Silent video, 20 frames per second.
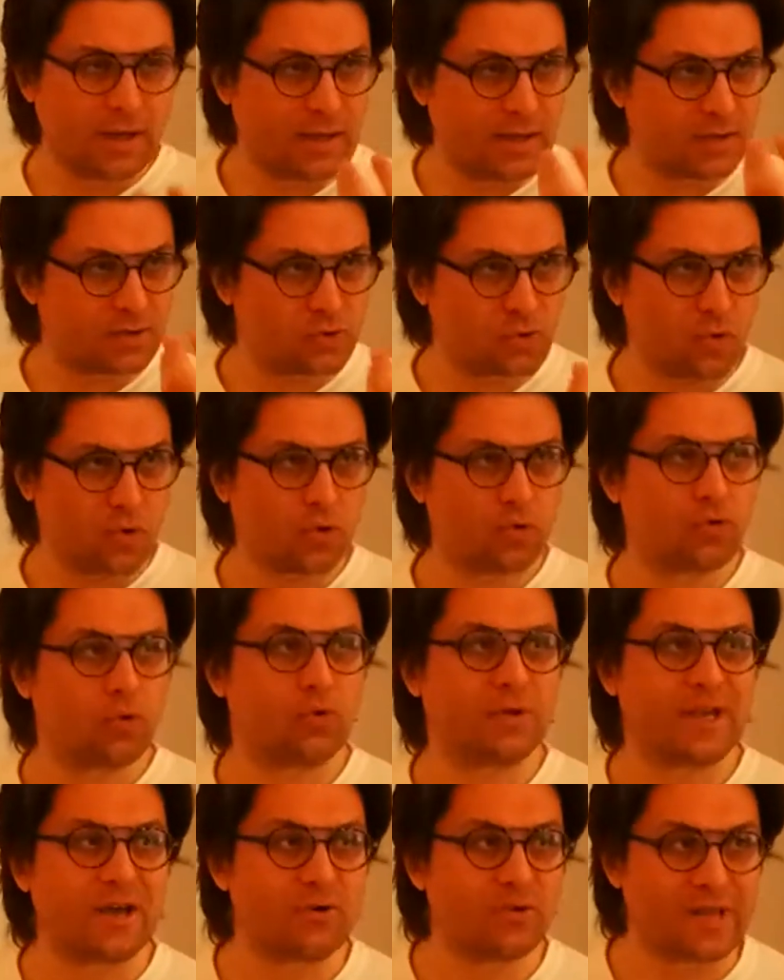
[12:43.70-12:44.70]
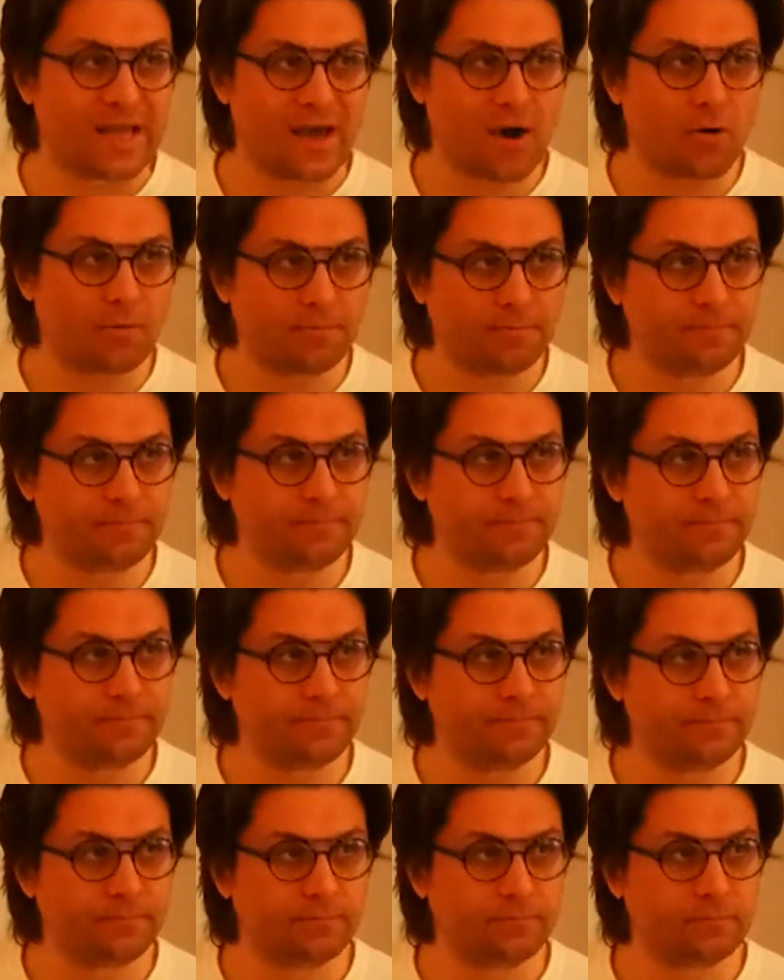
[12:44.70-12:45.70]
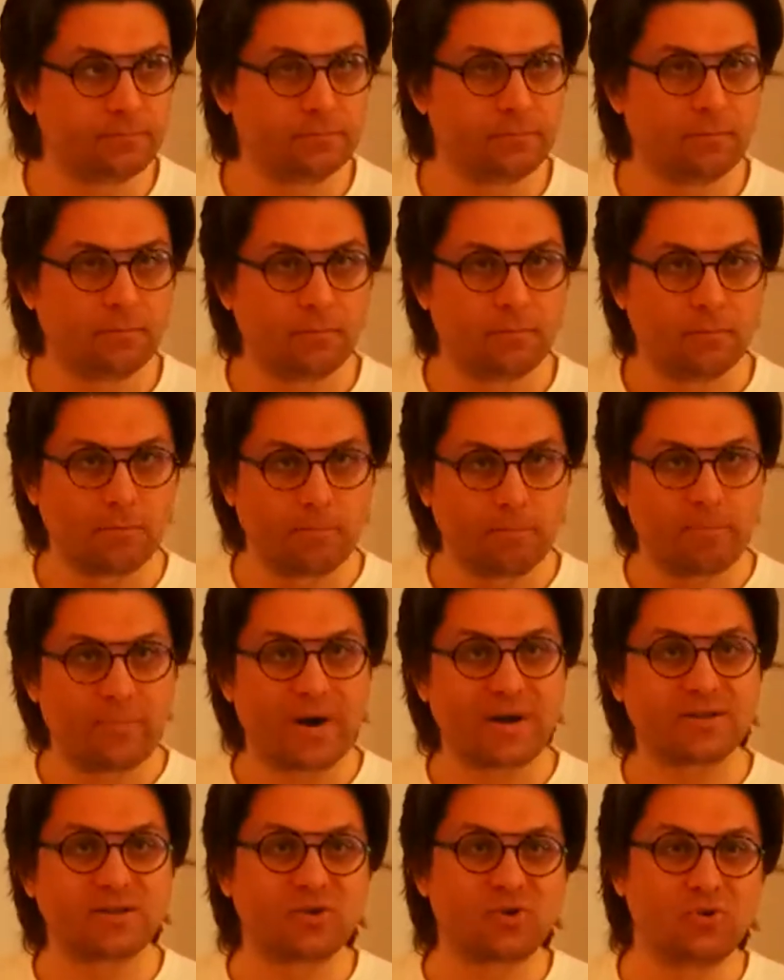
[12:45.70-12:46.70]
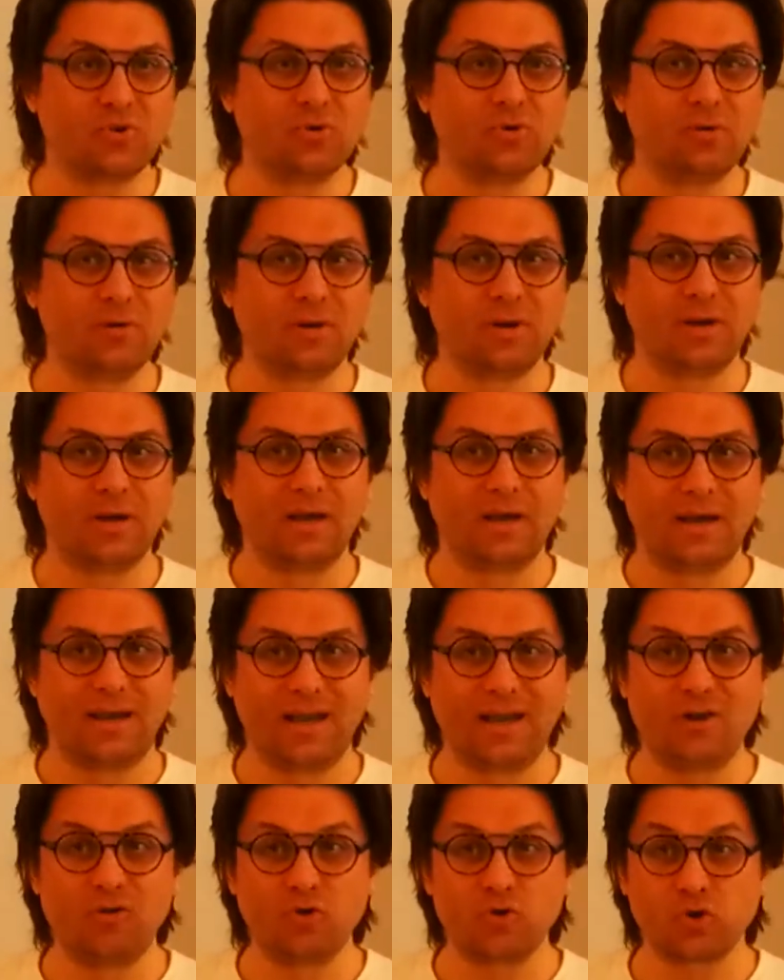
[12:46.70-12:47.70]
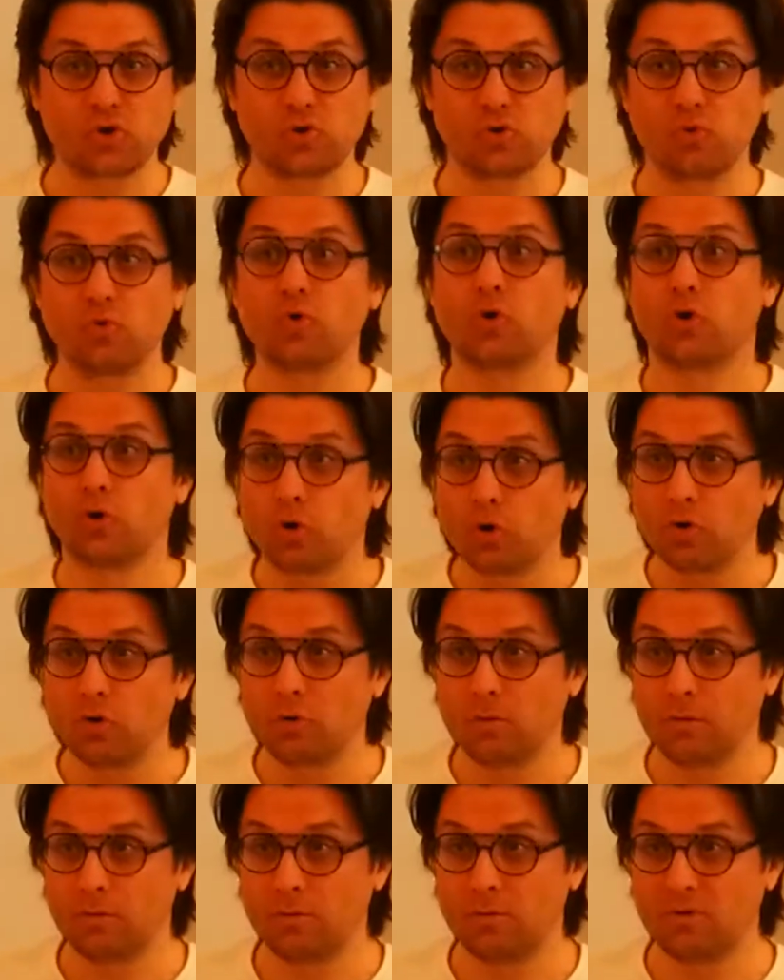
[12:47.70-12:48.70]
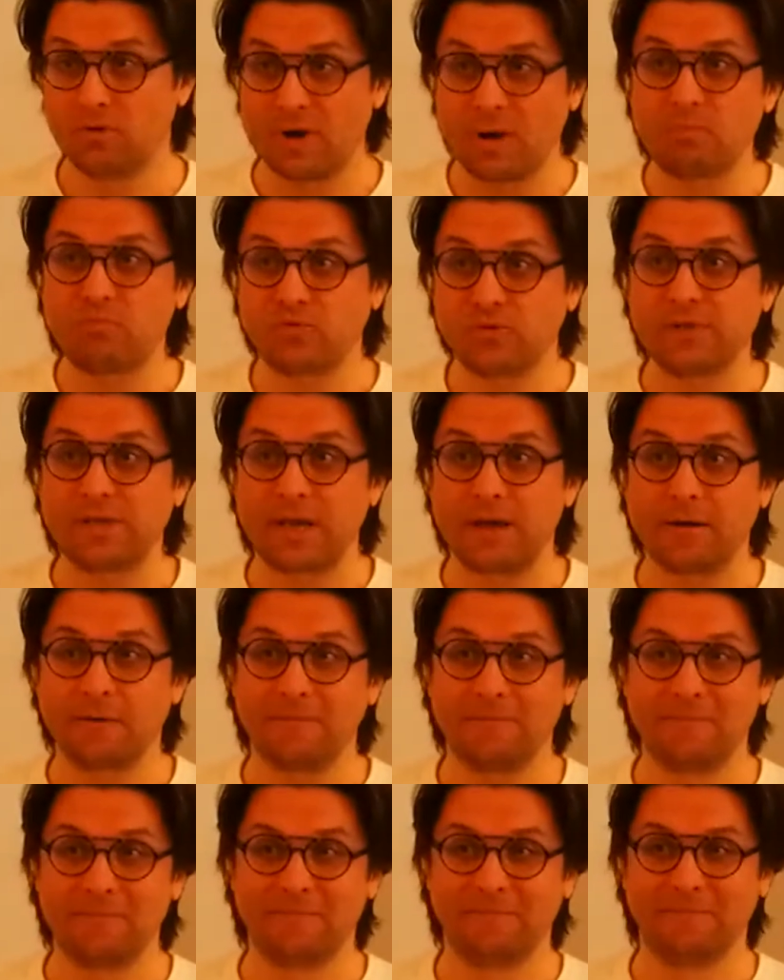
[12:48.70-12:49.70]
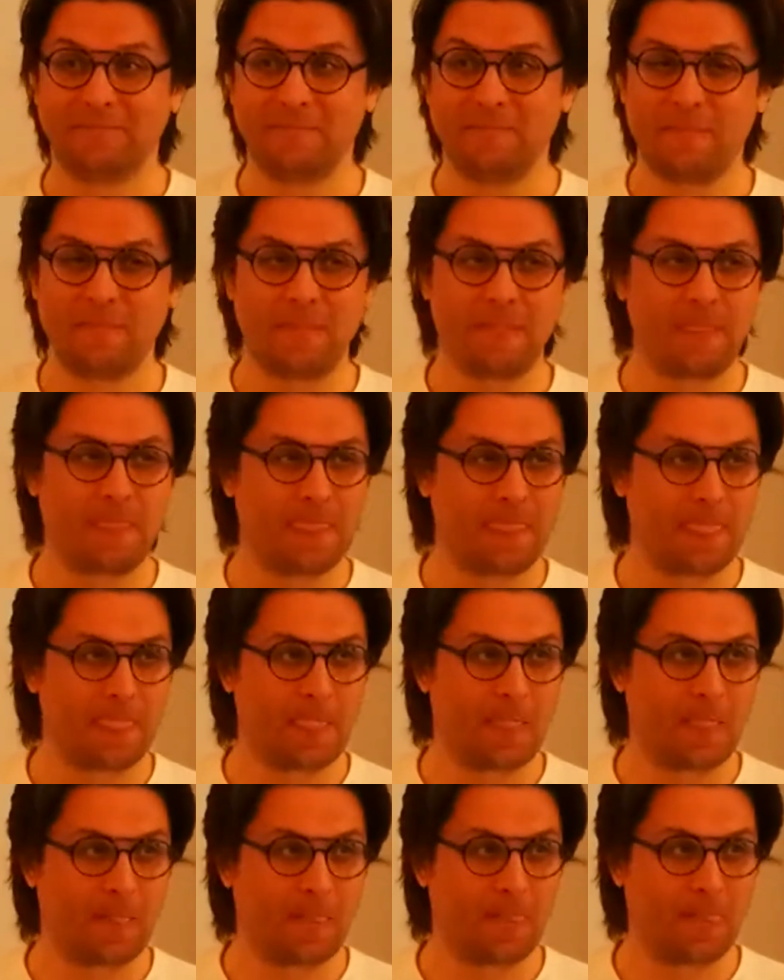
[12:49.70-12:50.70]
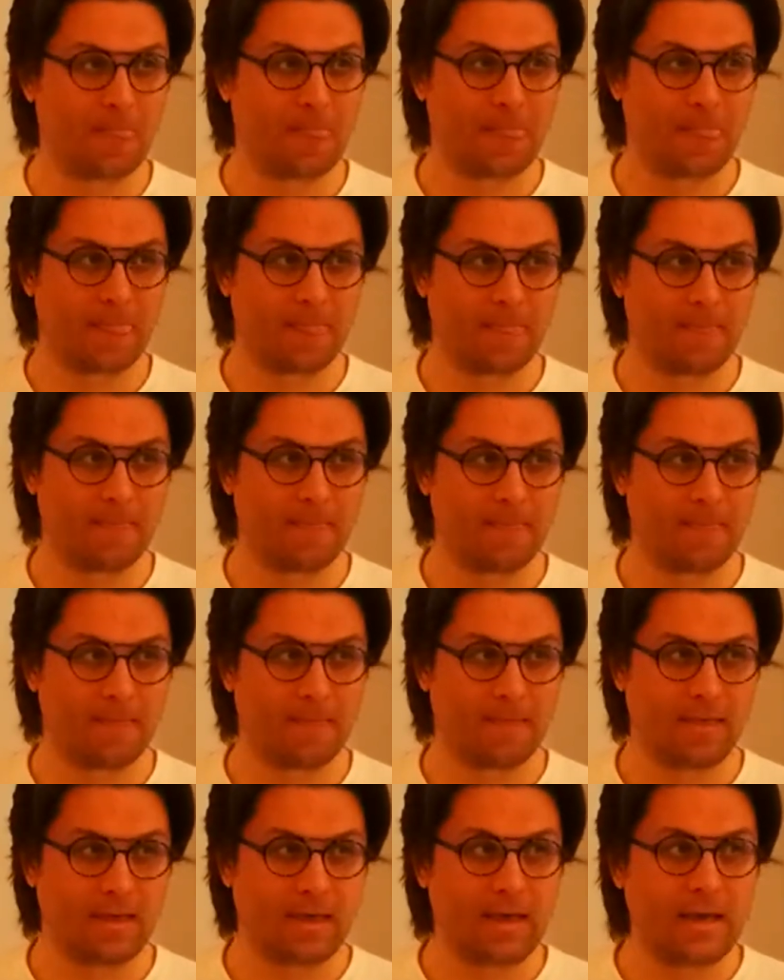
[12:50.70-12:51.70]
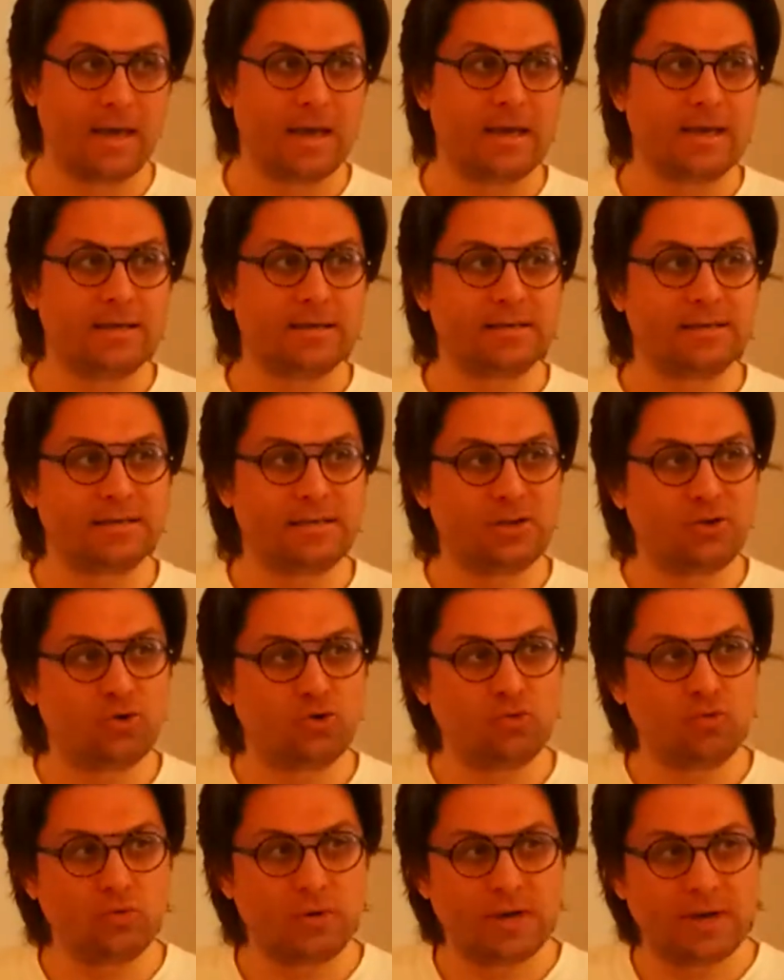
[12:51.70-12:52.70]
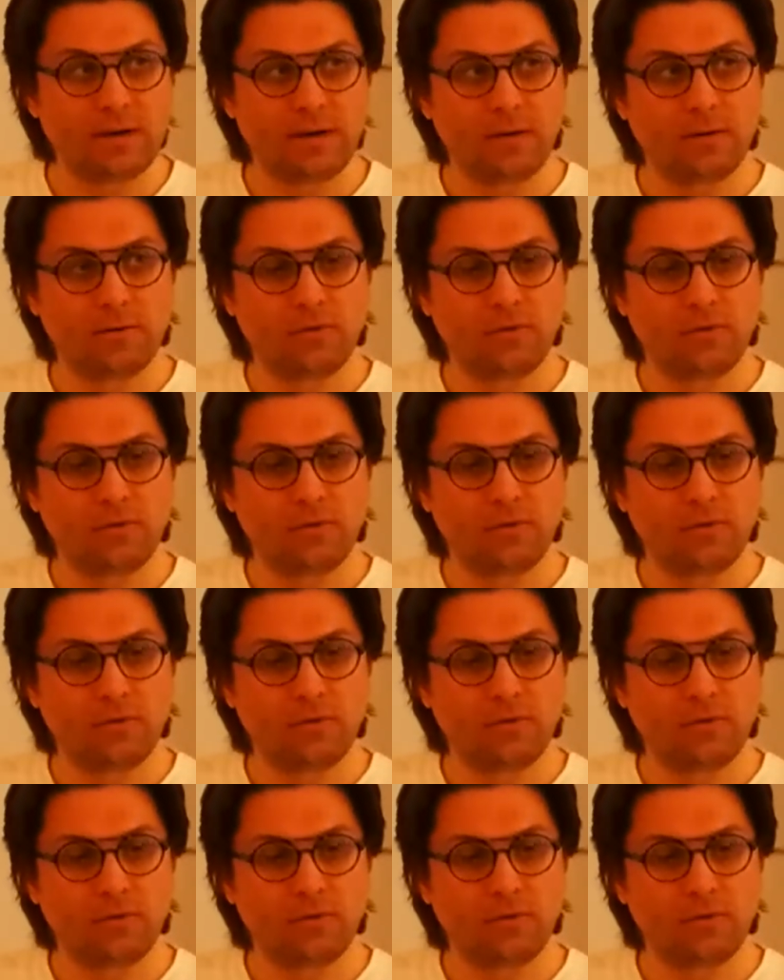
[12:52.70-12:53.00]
So there are beings, when they approach the ashes, they are gone back to the nothingness, because they are only dust.